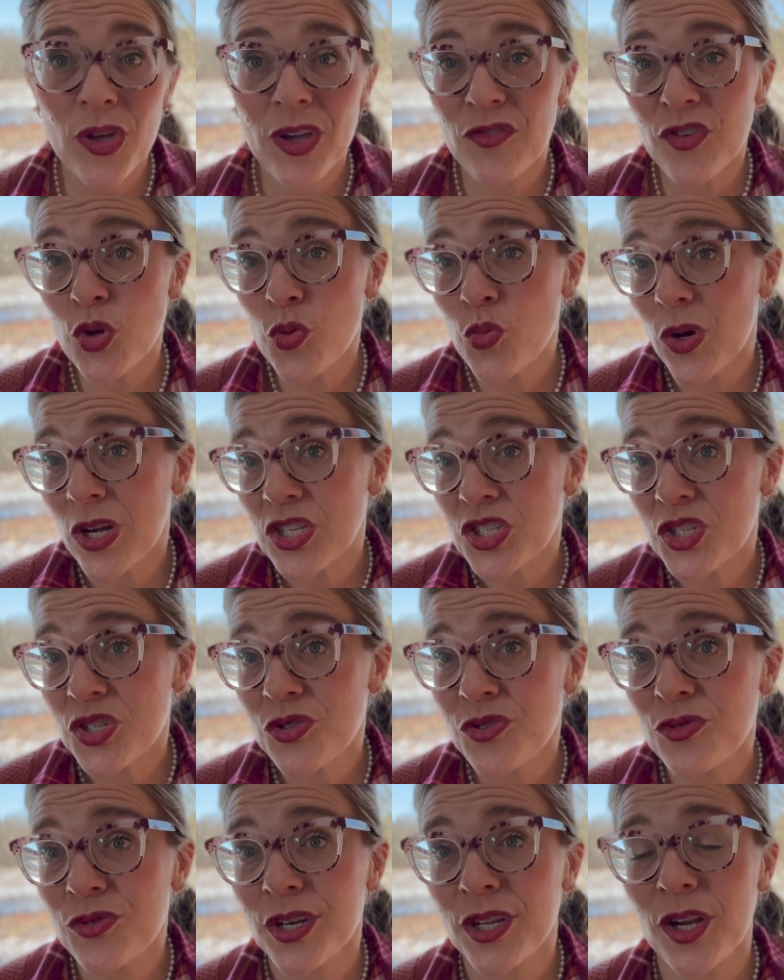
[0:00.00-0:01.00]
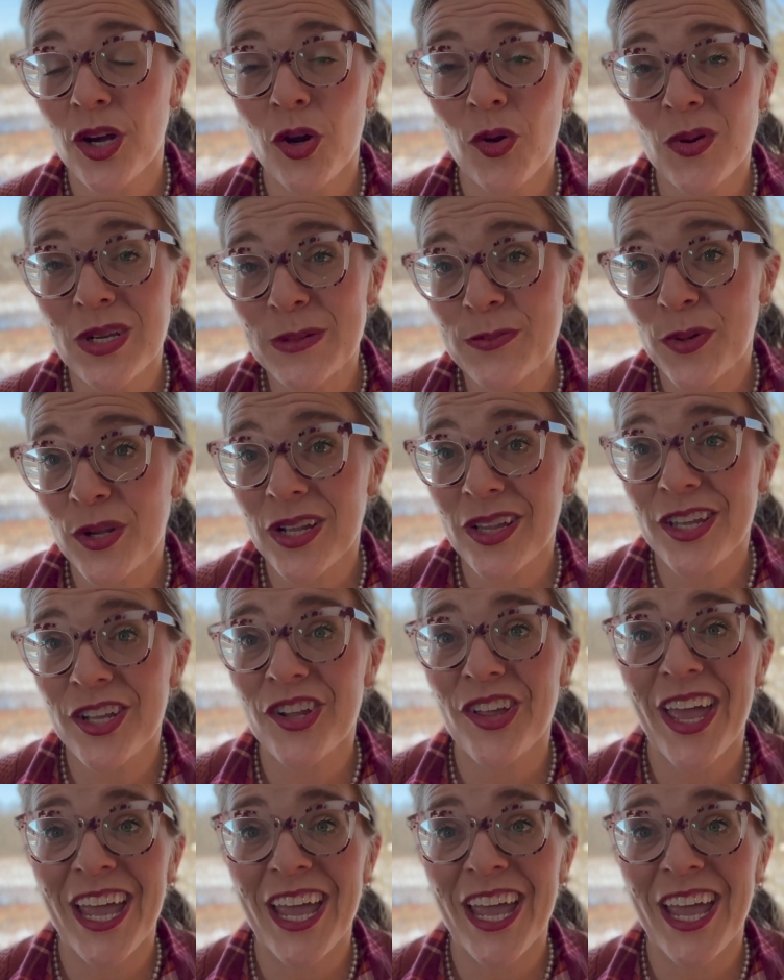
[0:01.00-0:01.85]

If you want to, you can always put a little